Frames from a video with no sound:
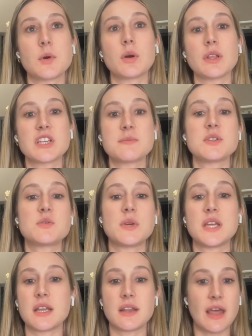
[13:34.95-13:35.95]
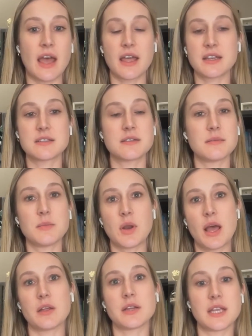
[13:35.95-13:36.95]
correlation between that
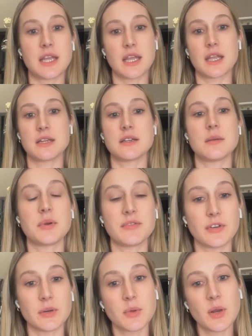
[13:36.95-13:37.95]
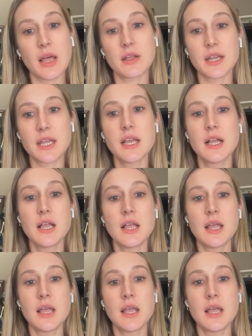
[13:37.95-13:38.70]
modality and a preferred modality.